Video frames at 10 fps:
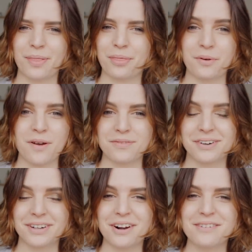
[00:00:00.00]
and threw
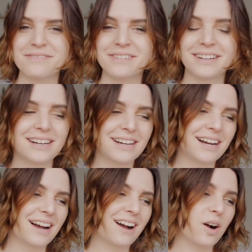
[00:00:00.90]
everyone off.
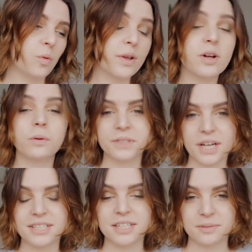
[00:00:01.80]
We got
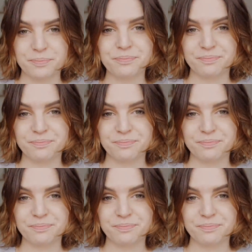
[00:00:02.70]
rejected.